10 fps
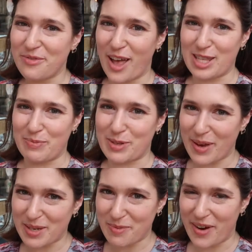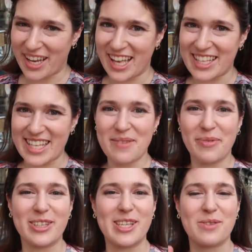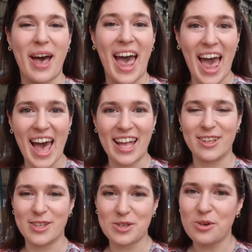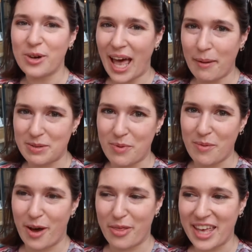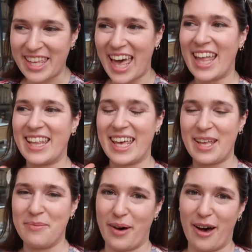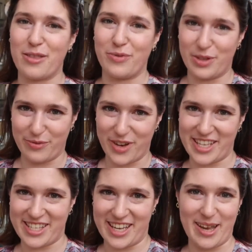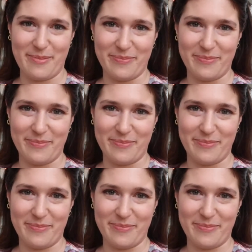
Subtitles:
fans of Persuasion will recognise it because it's where Anne saw Captain Wentworth again in Bath for the first time.